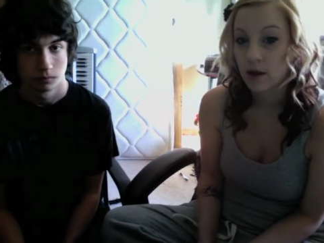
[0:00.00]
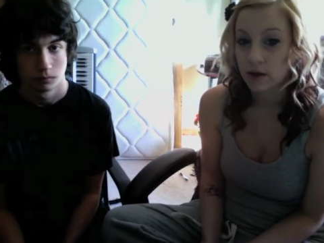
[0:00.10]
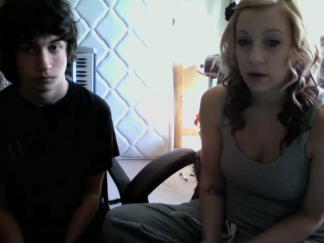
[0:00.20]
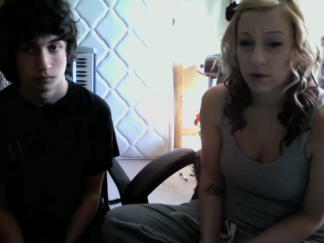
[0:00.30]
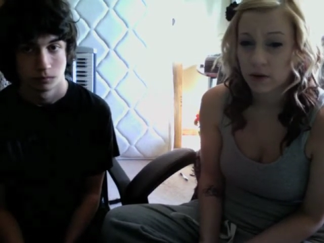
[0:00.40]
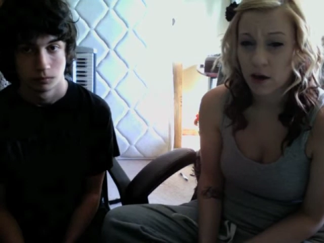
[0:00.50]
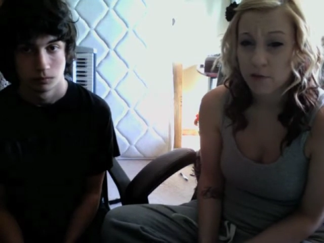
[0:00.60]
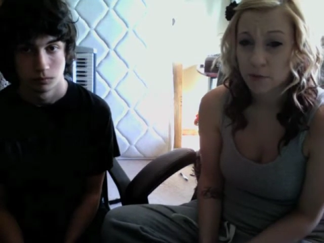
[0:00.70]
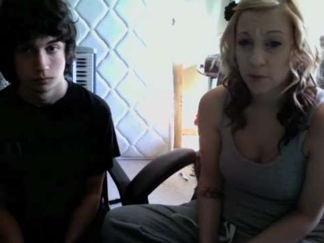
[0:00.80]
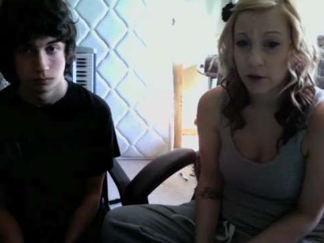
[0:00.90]
Speaker 1: You can
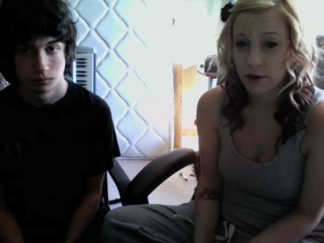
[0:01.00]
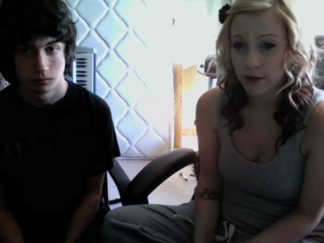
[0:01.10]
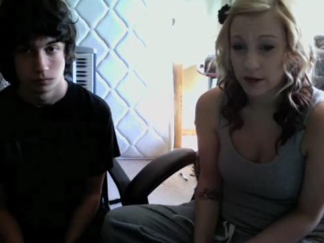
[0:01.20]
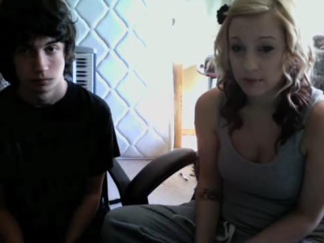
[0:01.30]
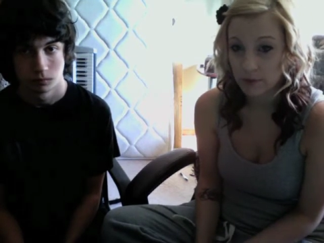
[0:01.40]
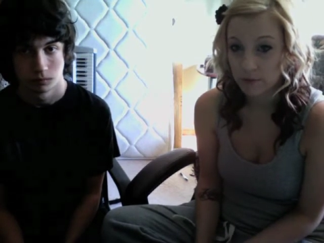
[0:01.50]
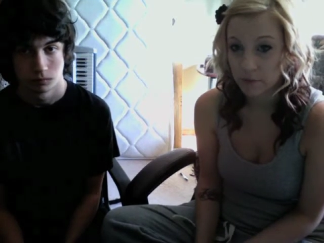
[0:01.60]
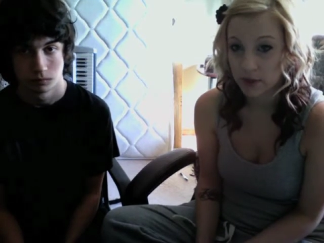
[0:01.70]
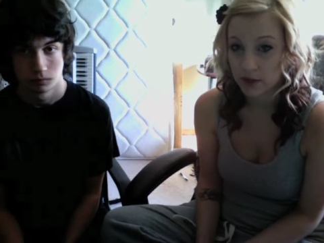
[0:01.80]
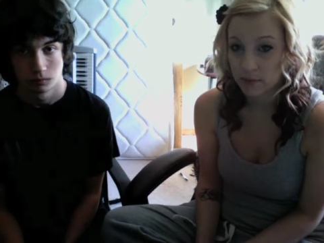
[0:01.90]
comment below and ask me for
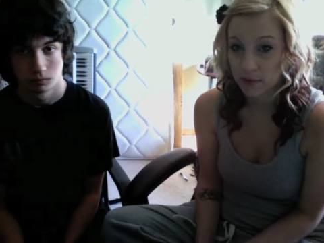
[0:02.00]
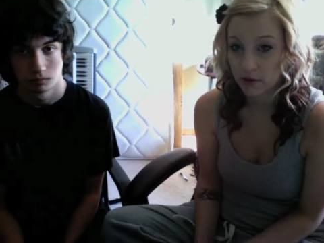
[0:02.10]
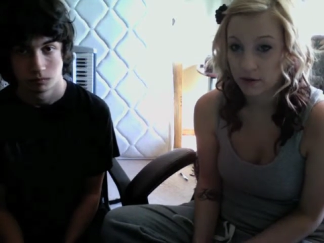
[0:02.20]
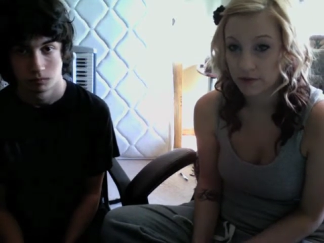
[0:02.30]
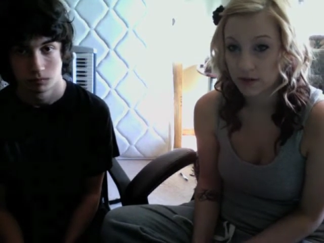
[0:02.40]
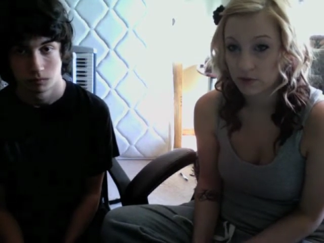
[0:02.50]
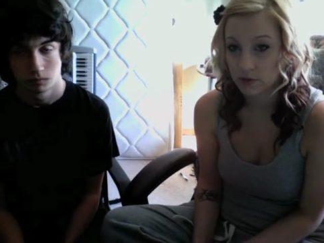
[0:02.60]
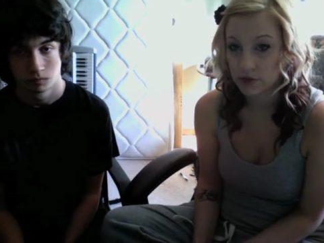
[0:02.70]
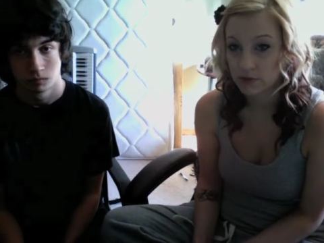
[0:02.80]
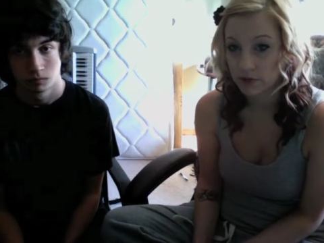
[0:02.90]
my email if that's
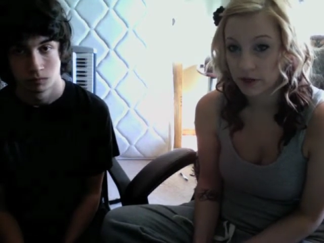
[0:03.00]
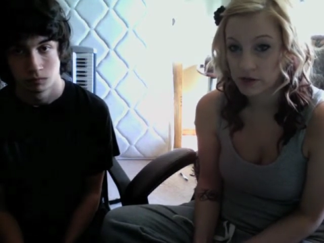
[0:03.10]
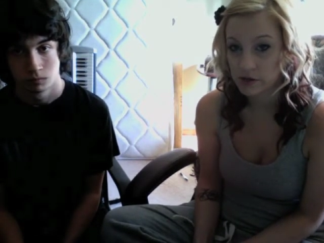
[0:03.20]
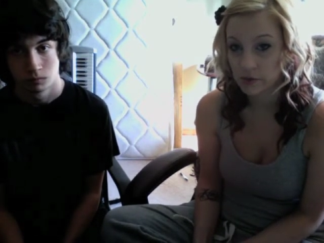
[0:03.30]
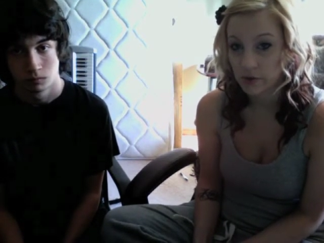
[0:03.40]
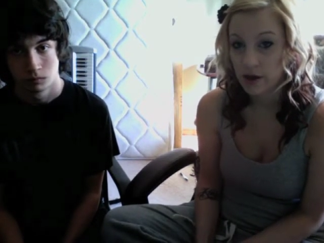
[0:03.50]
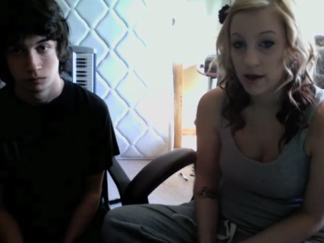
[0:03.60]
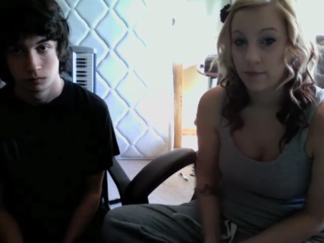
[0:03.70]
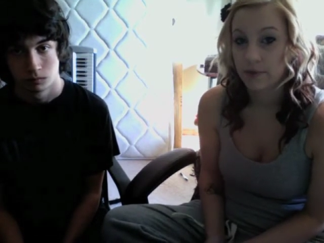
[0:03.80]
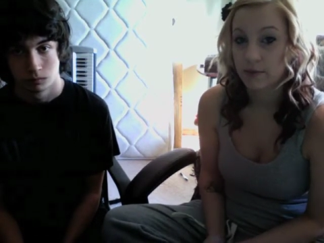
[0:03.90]
what you want to do,
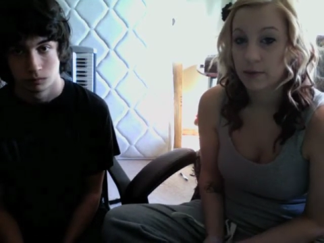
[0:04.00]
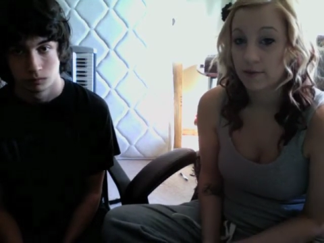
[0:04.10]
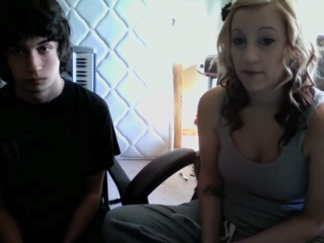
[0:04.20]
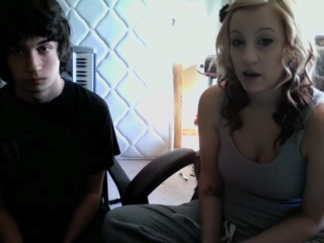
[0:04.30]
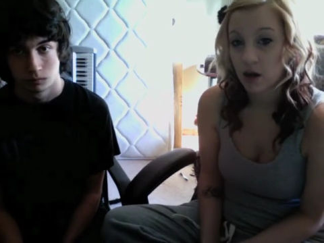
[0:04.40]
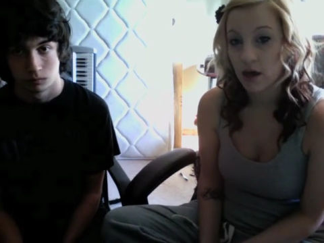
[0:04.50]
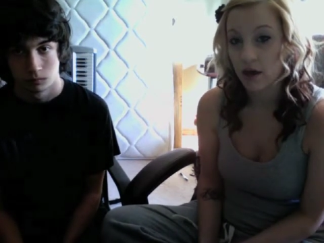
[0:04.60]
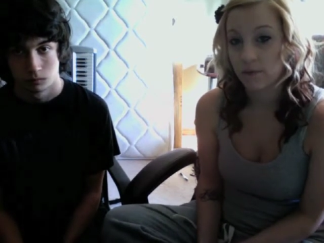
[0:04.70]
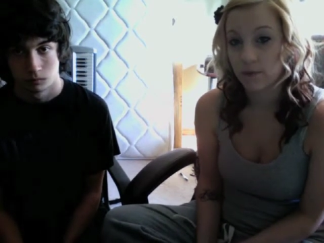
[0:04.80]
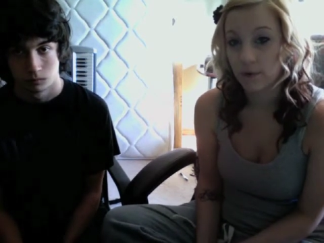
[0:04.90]
but it'd be very
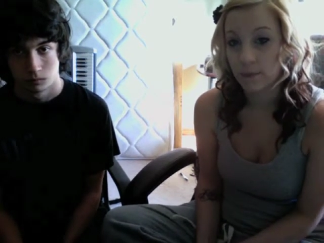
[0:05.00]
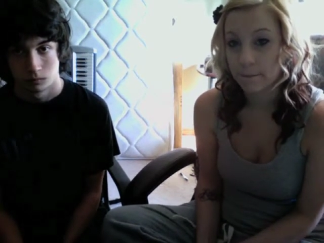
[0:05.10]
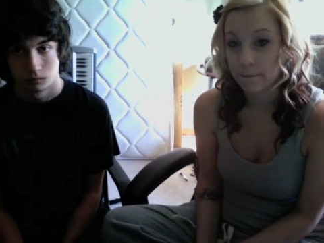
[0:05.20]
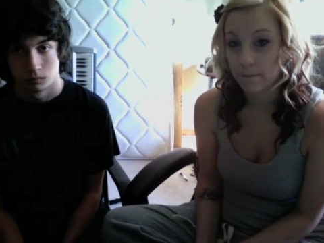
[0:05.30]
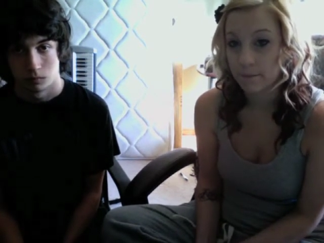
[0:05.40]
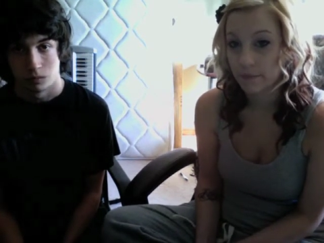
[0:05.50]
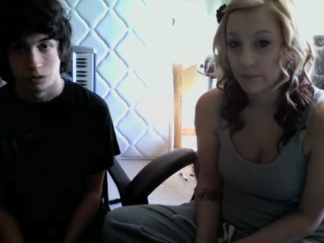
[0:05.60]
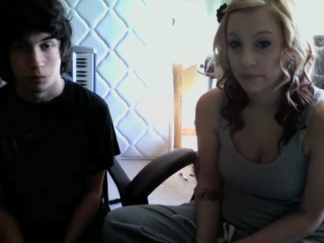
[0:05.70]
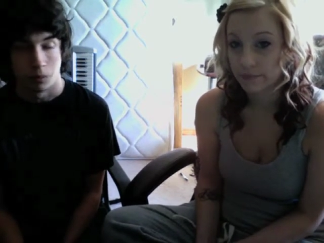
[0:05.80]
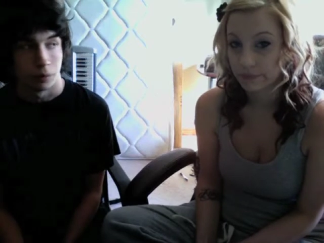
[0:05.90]
helpful.
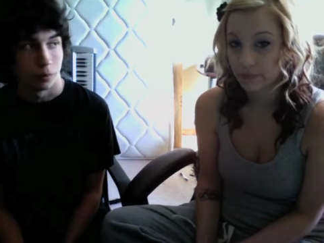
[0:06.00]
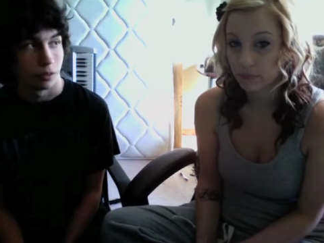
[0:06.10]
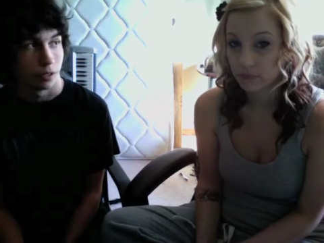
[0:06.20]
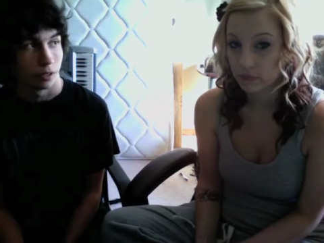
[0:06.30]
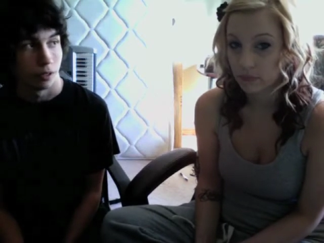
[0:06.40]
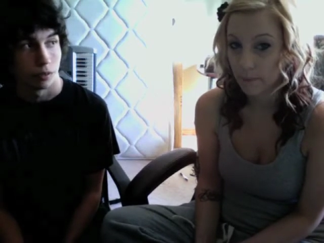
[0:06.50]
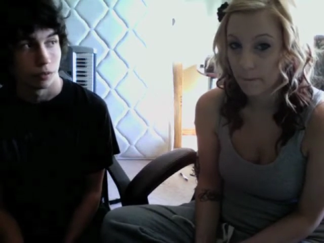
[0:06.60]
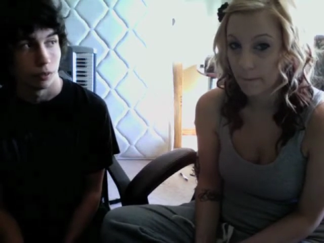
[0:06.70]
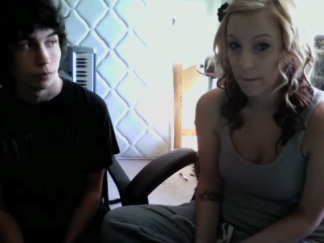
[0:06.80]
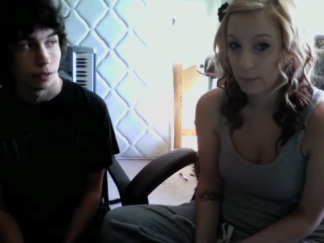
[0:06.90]
Speaker 2: So what we were thinking
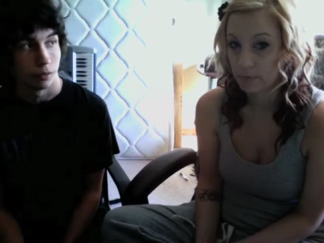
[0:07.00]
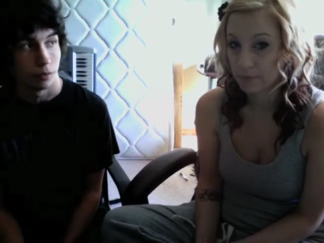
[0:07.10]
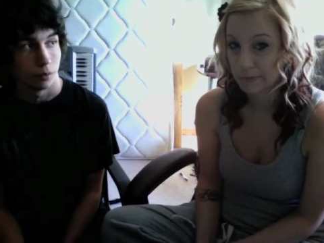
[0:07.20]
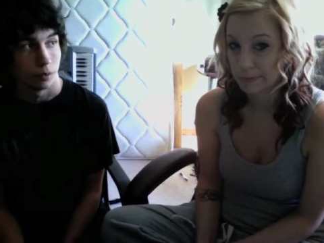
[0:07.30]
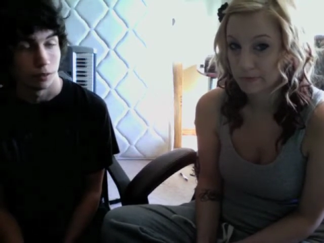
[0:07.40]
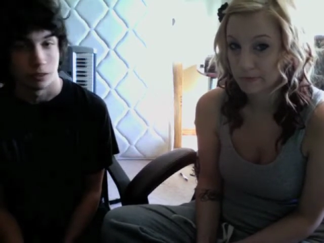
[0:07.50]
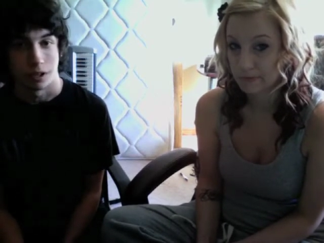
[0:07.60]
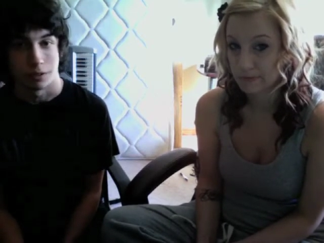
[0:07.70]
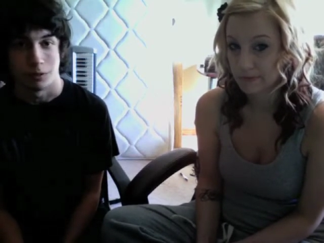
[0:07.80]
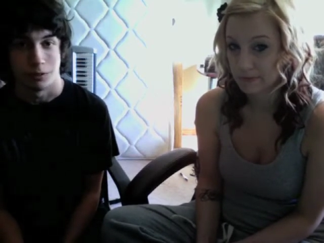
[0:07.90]
also about doing, this
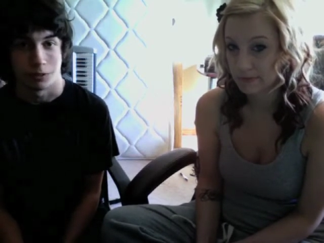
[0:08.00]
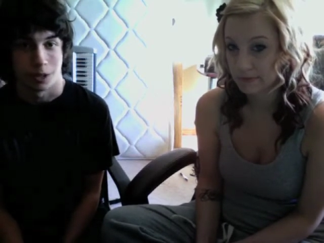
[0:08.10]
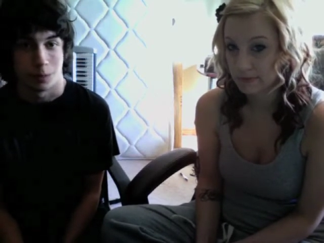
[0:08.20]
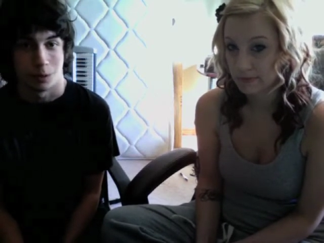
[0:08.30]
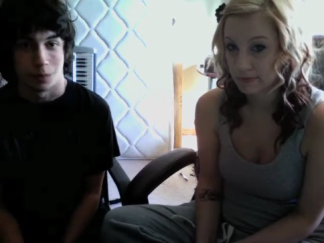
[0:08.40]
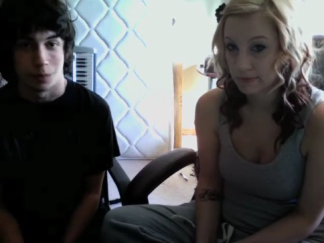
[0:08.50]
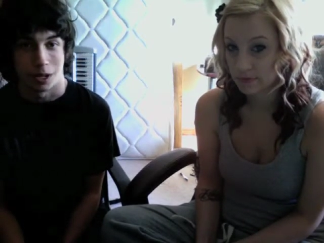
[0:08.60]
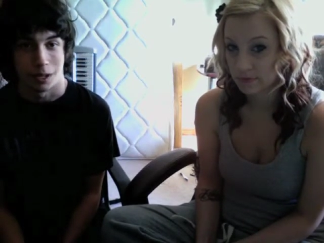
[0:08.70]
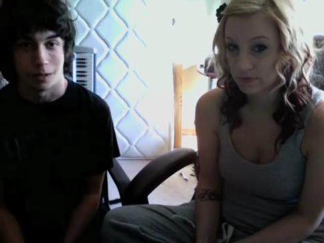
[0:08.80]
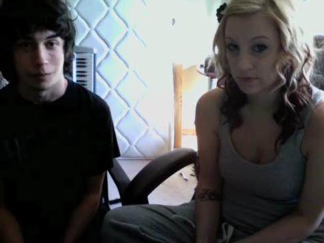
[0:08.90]
actually just came into my
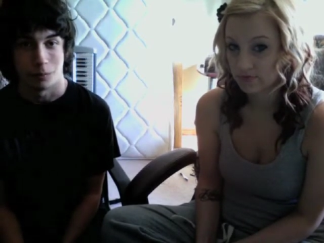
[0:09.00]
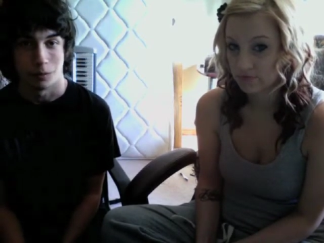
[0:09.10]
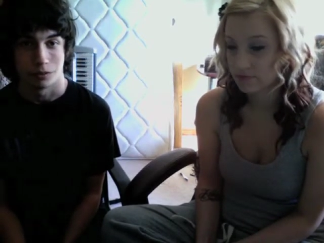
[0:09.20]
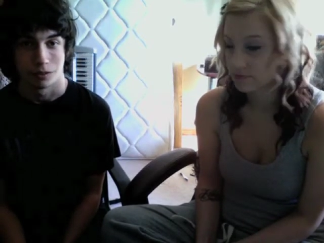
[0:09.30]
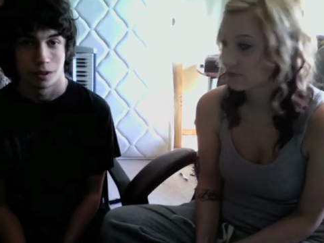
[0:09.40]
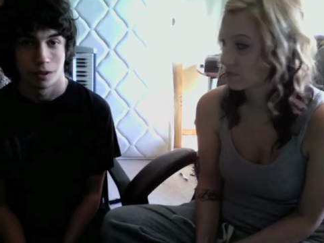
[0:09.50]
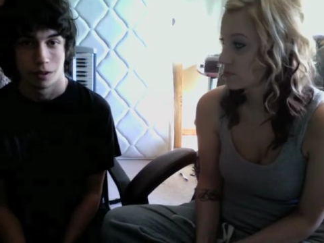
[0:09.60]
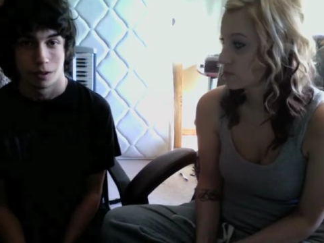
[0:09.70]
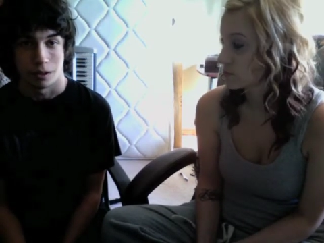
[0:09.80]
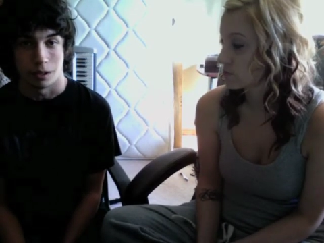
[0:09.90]
head, was
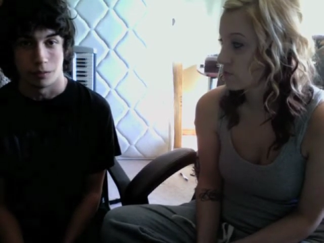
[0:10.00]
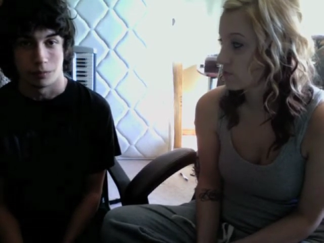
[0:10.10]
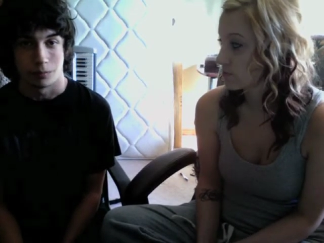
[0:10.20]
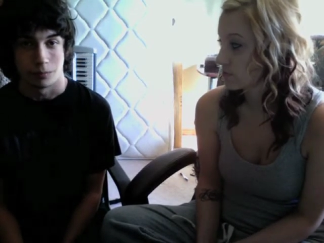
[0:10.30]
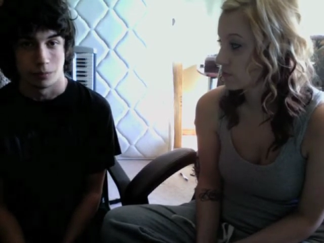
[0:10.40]
if